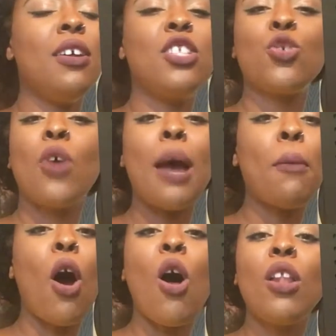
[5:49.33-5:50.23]

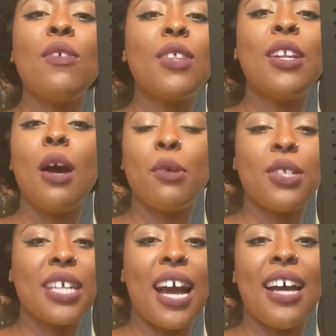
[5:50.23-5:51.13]
Scrap all of the
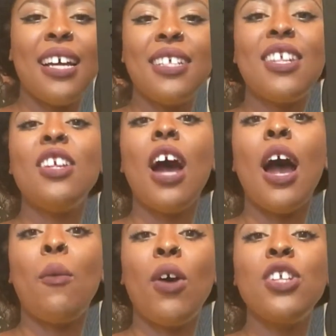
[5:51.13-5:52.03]
numbers, guys.
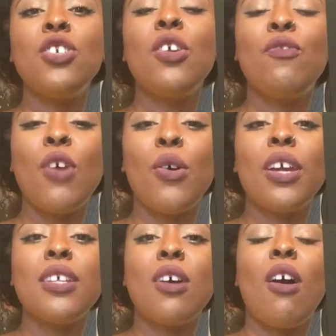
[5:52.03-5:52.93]
I want you to
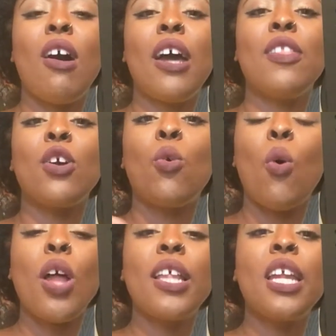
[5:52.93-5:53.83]
focus on the
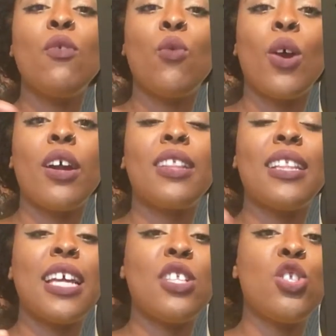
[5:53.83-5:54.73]
quality of work
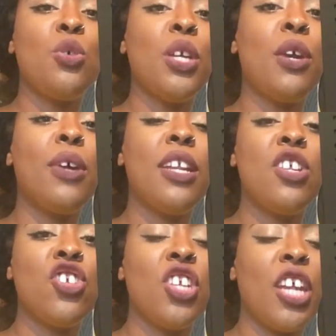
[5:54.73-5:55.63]
that studio and
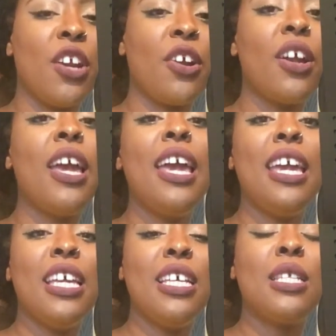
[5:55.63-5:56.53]
engineer
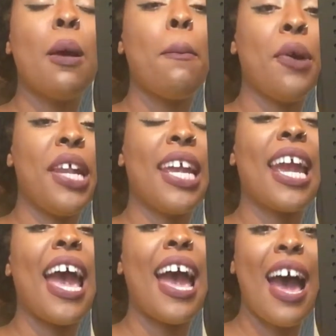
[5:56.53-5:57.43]
is
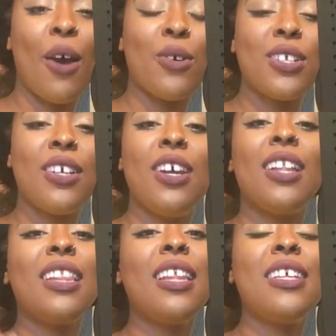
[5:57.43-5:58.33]
putting out.
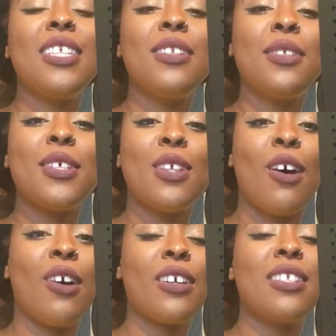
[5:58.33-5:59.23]
Listen to the
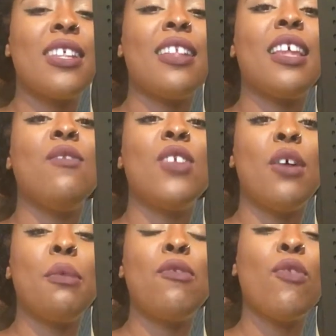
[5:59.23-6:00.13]
songs that they've
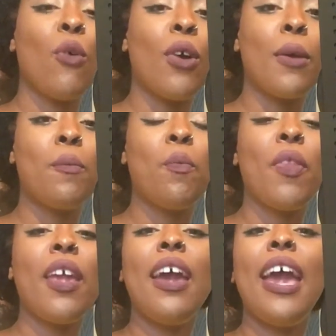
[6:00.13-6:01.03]
done before.
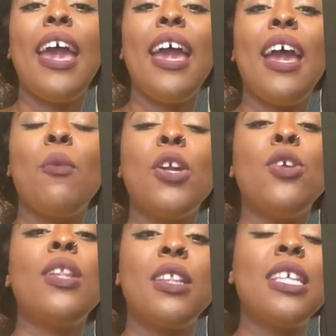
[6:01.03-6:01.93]
And when
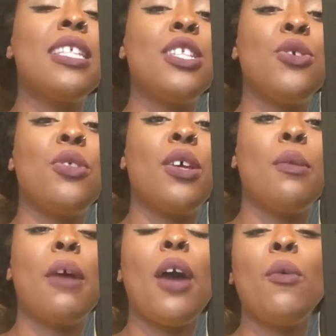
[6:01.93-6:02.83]
you listen to
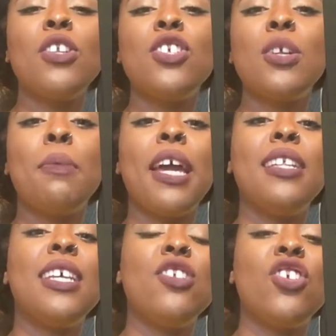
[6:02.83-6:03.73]
them, I want you to pay
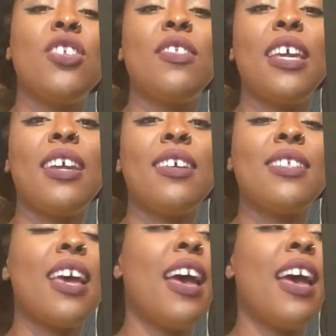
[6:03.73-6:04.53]
attention to things